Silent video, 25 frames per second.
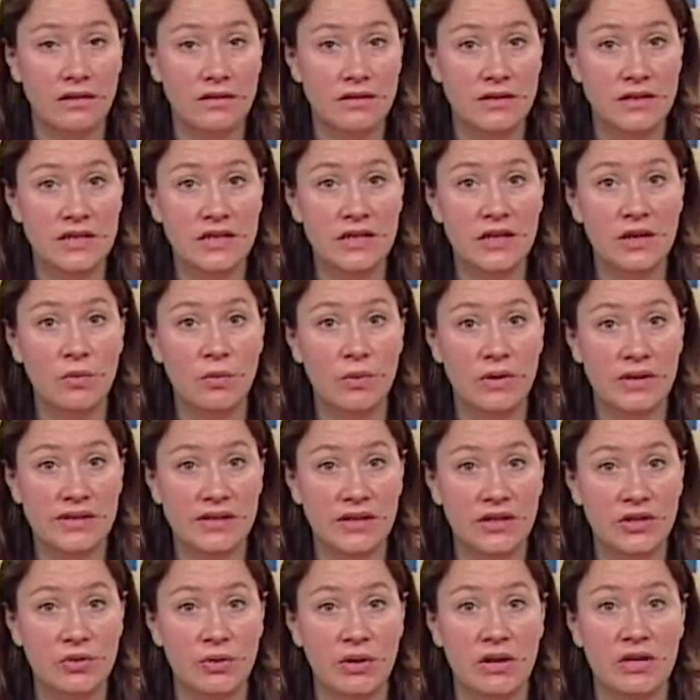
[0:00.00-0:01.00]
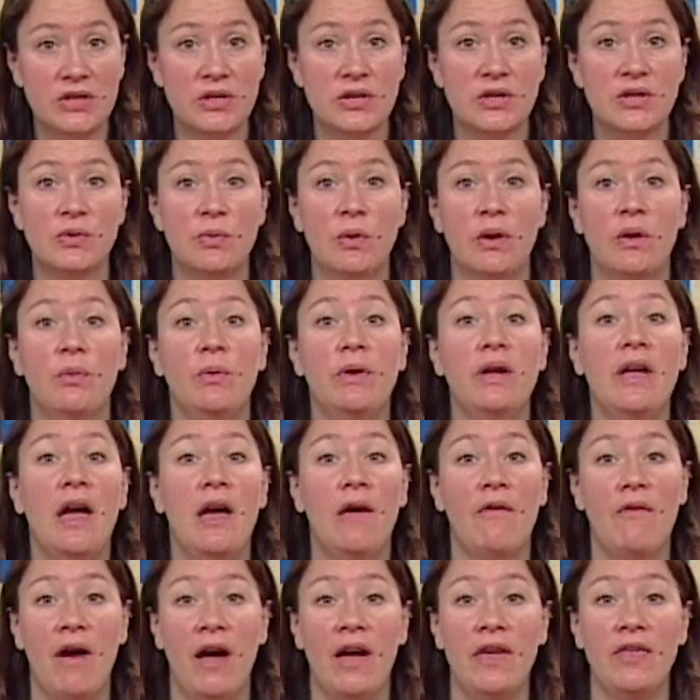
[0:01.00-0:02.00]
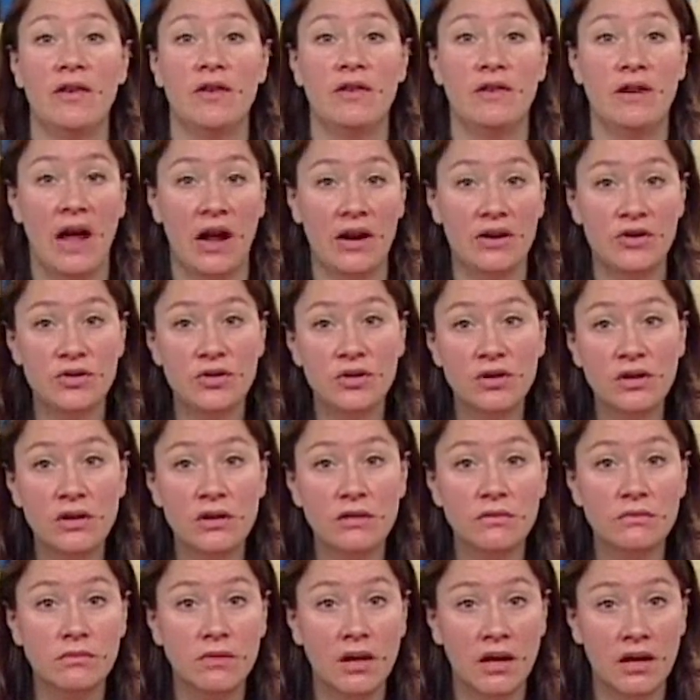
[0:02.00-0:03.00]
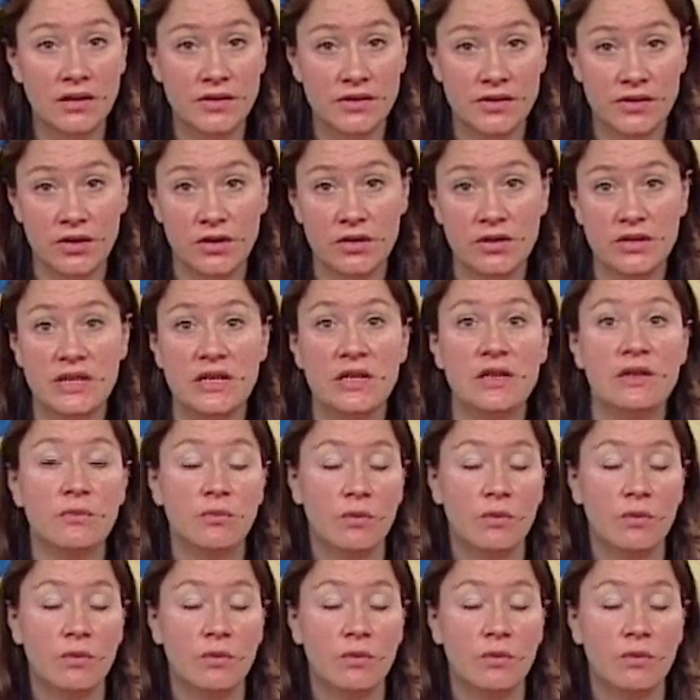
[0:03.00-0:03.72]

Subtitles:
deal with situations where we have either natural uncertainty,